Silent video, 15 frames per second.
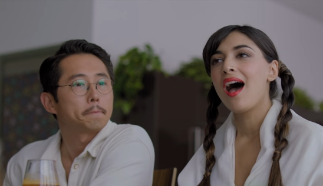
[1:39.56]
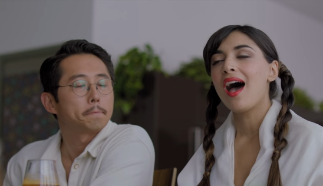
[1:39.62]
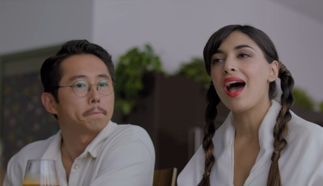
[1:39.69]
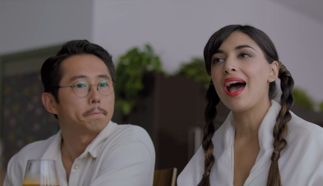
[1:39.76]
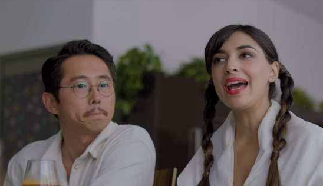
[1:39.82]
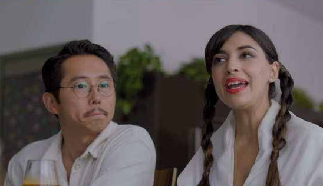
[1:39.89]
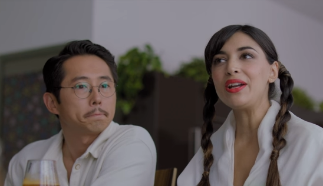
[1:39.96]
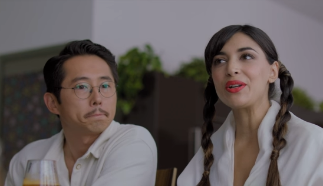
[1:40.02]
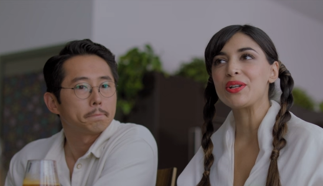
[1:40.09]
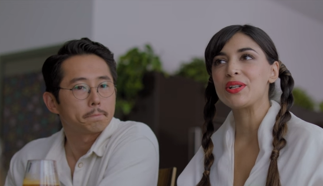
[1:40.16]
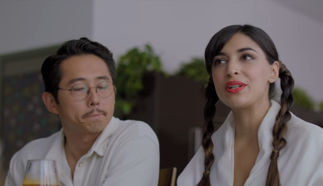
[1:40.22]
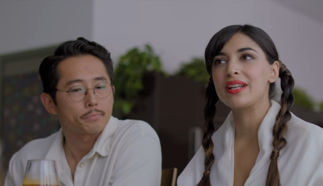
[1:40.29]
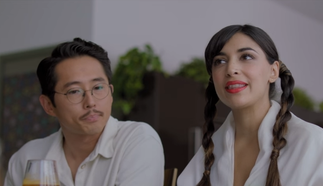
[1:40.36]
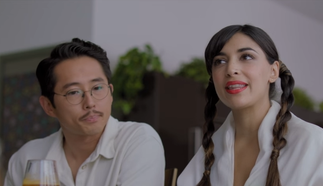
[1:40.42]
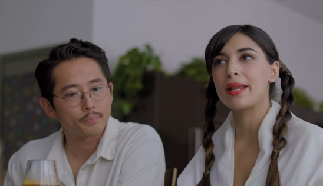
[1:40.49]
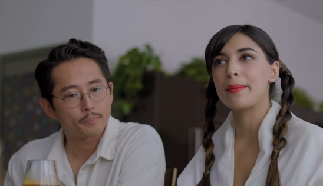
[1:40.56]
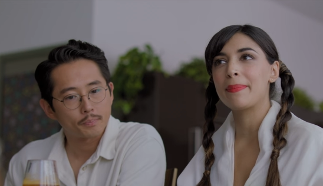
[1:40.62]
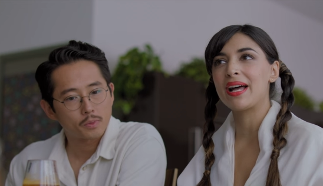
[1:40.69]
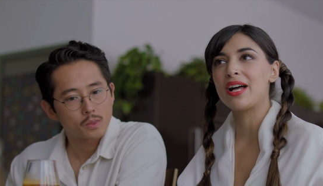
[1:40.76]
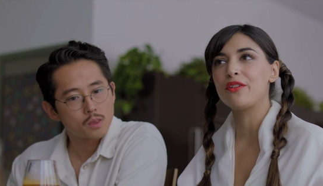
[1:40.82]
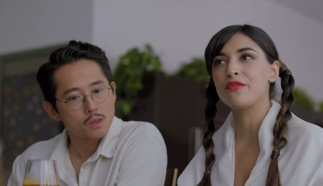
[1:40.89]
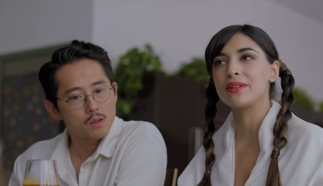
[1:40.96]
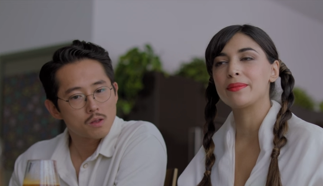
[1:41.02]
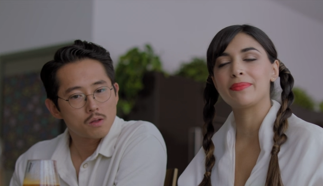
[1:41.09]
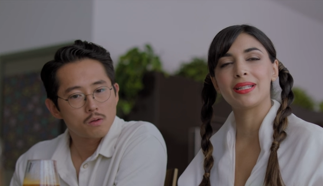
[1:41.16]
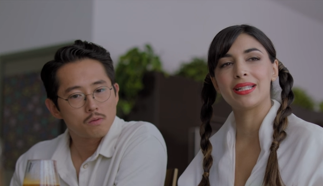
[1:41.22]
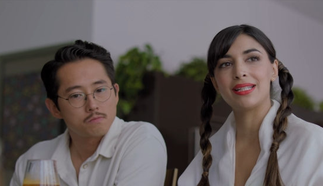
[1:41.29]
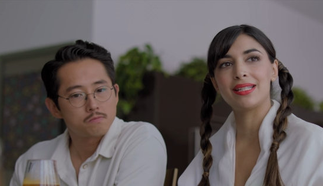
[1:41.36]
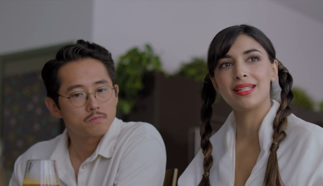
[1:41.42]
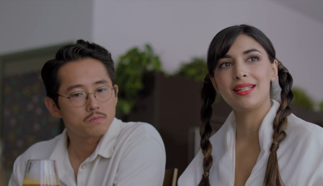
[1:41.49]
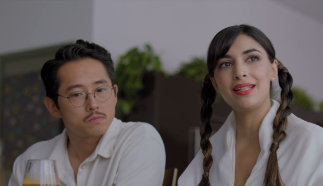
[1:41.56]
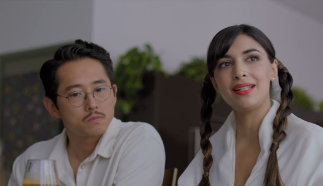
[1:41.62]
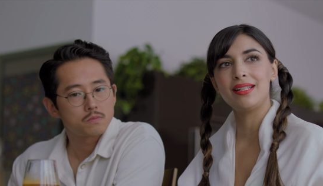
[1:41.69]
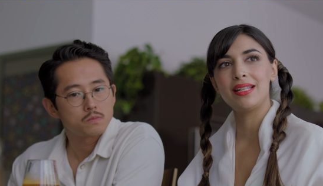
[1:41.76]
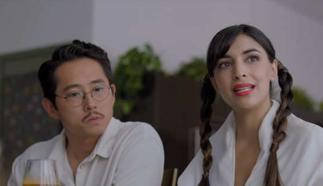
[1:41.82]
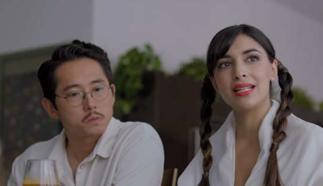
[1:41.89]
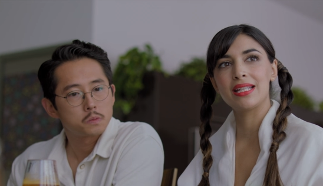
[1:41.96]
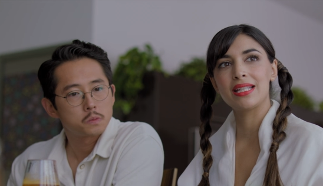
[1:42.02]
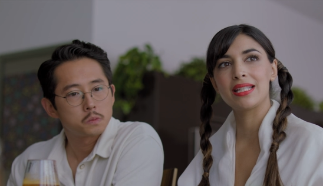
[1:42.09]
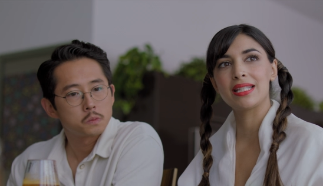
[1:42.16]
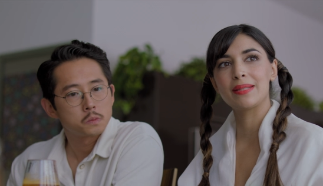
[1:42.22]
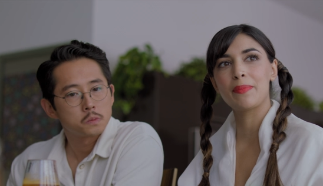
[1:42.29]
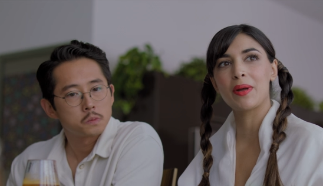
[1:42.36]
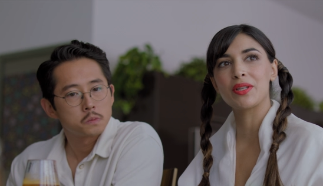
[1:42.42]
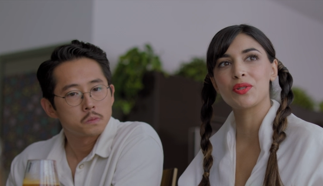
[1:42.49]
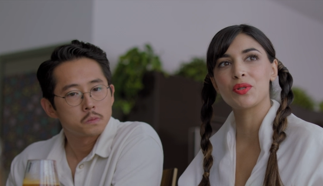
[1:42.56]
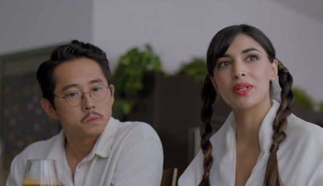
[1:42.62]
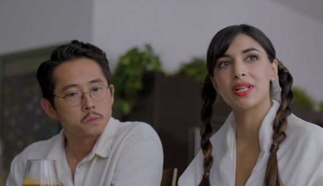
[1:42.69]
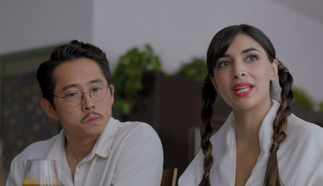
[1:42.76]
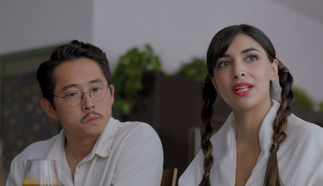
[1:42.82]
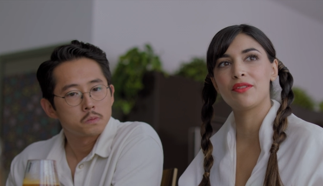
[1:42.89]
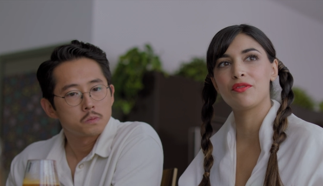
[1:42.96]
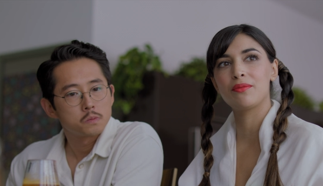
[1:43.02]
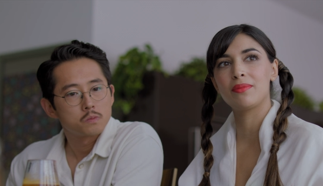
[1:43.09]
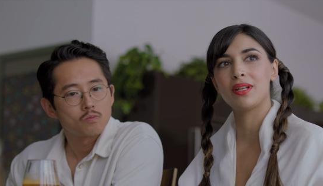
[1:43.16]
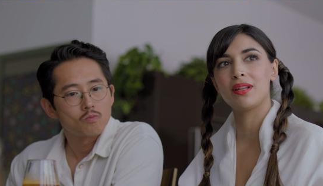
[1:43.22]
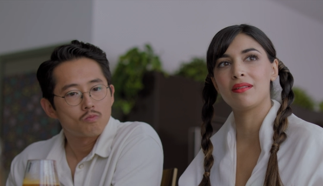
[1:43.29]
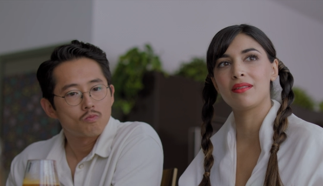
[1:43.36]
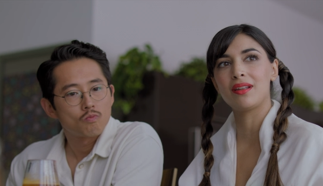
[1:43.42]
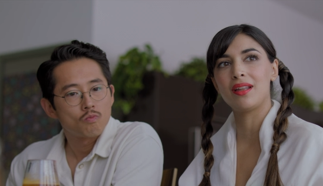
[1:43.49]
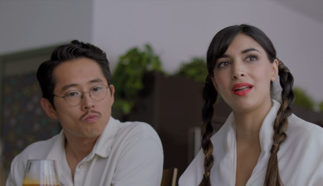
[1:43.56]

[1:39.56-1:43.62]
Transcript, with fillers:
Speaker 1: I heard that Palfin Plisa sponsored a kid from below the